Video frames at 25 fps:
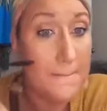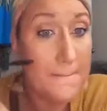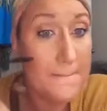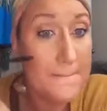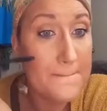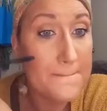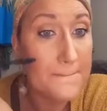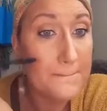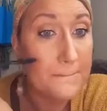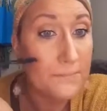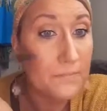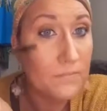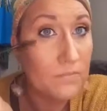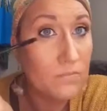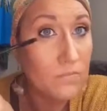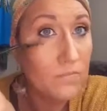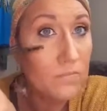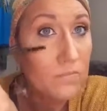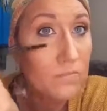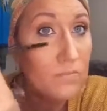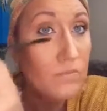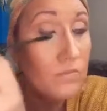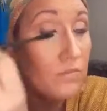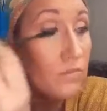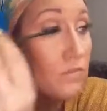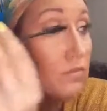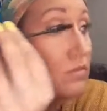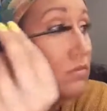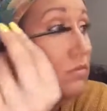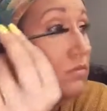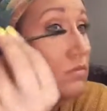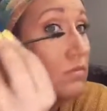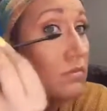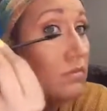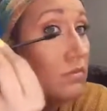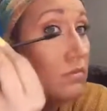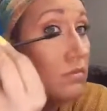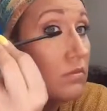
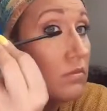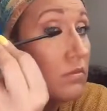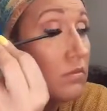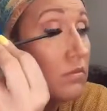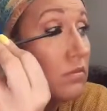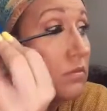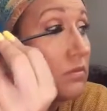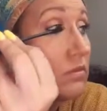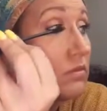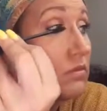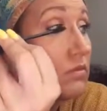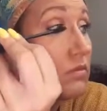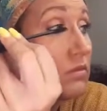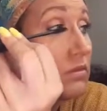Nobody speaks.